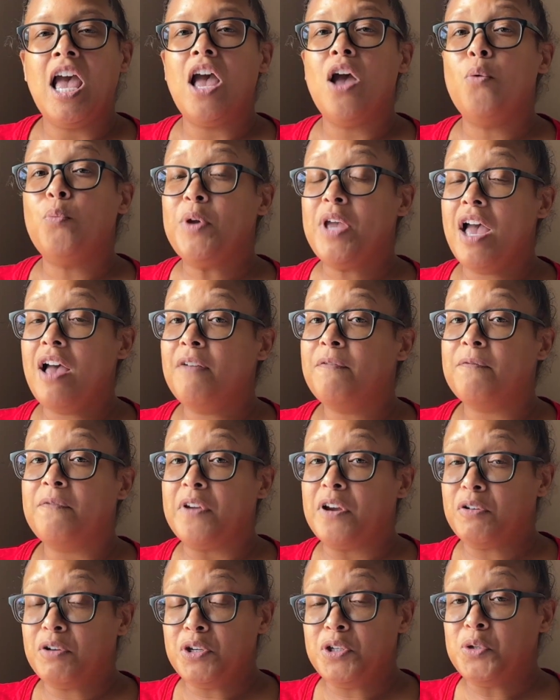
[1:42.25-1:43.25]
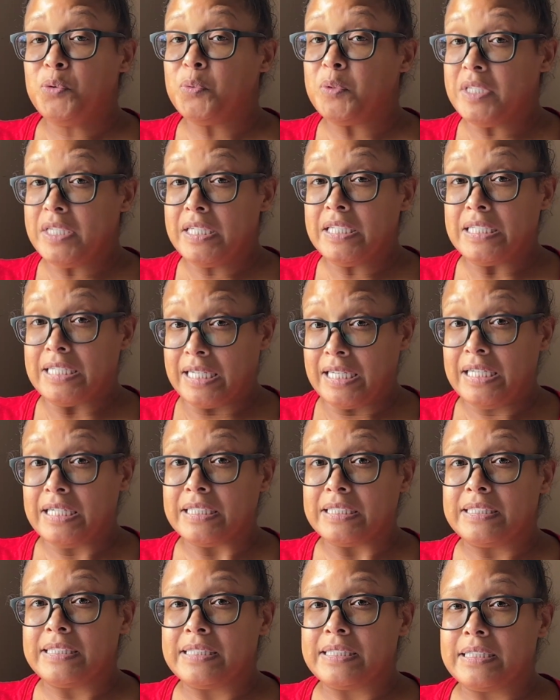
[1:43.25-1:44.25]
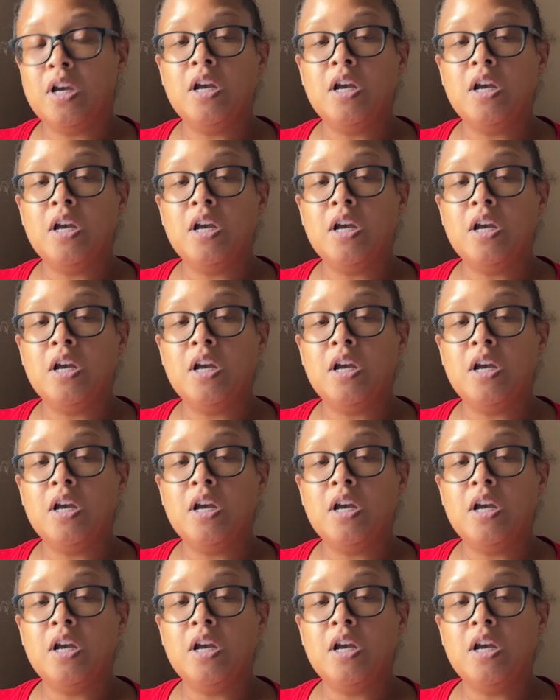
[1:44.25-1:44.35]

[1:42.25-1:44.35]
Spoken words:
and we have very unique needs.